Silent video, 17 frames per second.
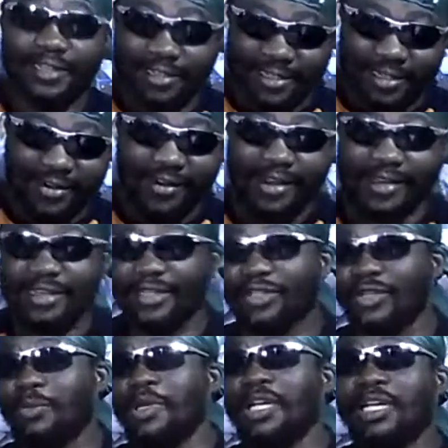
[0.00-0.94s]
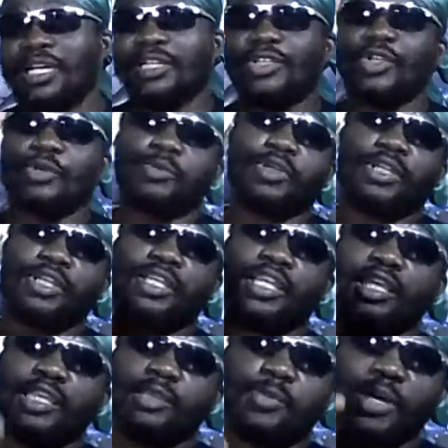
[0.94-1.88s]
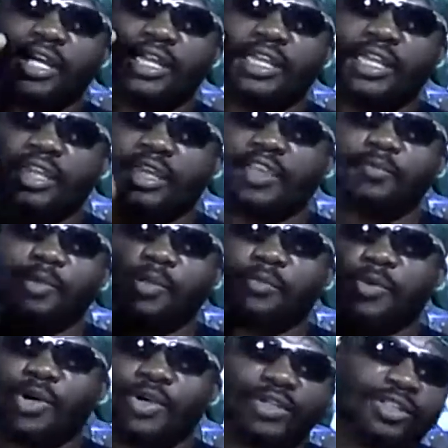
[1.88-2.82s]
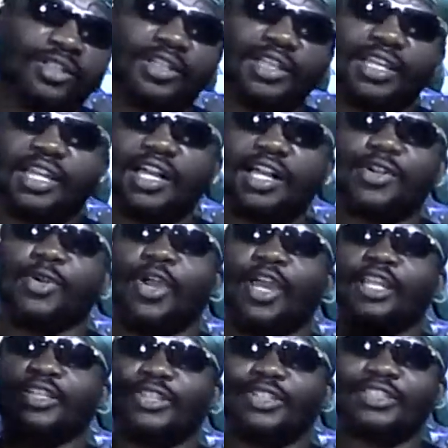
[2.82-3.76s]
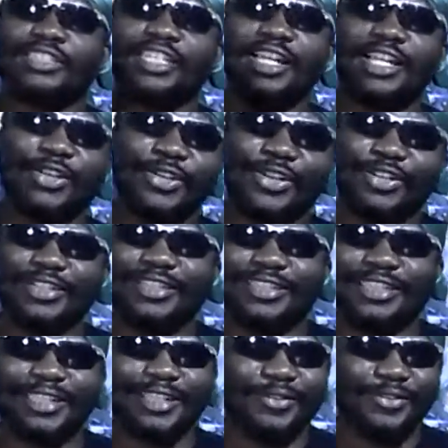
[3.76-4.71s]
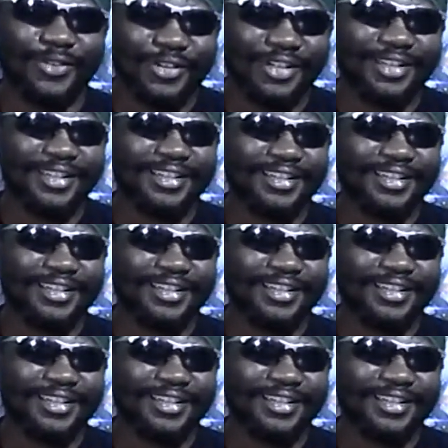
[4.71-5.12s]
all right, in Jamaican term, they keep on and give me bond to send you to slavery.